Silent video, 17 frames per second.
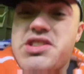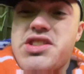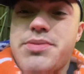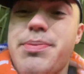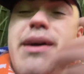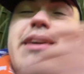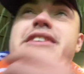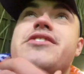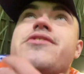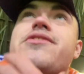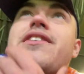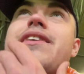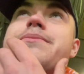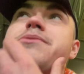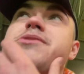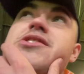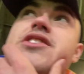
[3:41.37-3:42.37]
space for
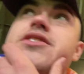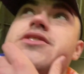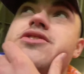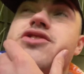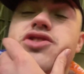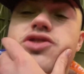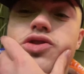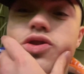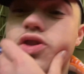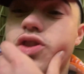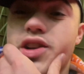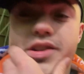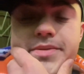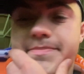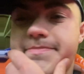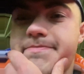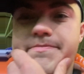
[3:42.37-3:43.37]
them to
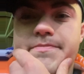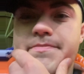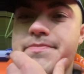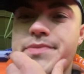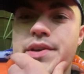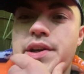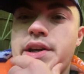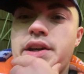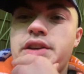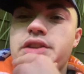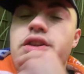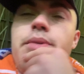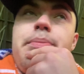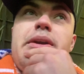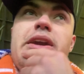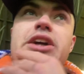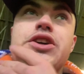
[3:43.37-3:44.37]
score
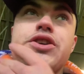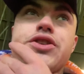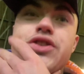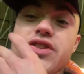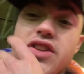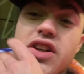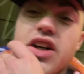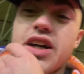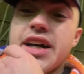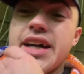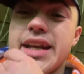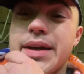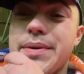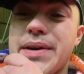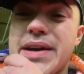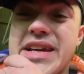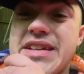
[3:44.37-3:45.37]
not been a good start
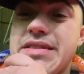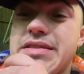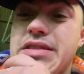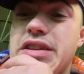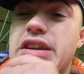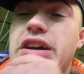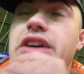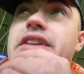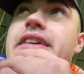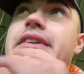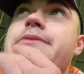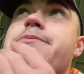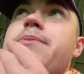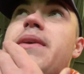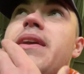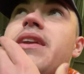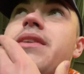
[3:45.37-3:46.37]
anyway. You know,
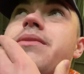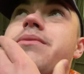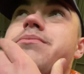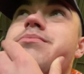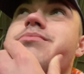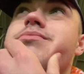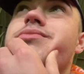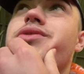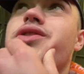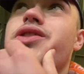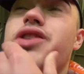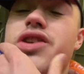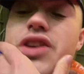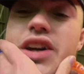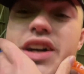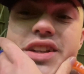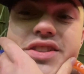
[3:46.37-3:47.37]
they've been
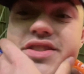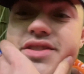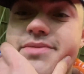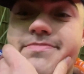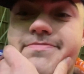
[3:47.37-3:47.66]
on us.